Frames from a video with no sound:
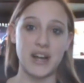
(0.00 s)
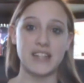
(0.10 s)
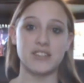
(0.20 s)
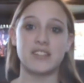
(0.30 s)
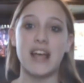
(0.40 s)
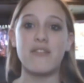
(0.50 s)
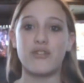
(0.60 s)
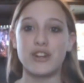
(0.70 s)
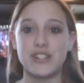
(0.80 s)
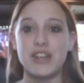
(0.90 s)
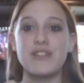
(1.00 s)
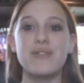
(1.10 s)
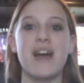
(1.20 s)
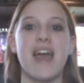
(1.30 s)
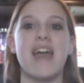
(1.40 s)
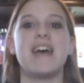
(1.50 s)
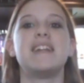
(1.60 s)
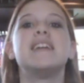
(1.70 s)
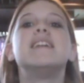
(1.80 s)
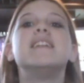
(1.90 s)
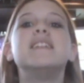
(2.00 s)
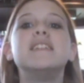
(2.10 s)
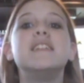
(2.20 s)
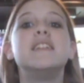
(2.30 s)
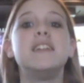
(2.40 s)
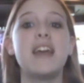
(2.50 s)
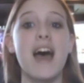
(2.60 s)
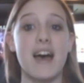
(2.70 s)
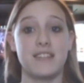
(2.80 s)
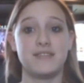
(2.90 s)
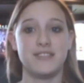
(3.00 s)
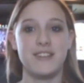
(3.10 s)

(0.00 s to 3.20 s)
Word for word: guys are excited for it too. And yeah,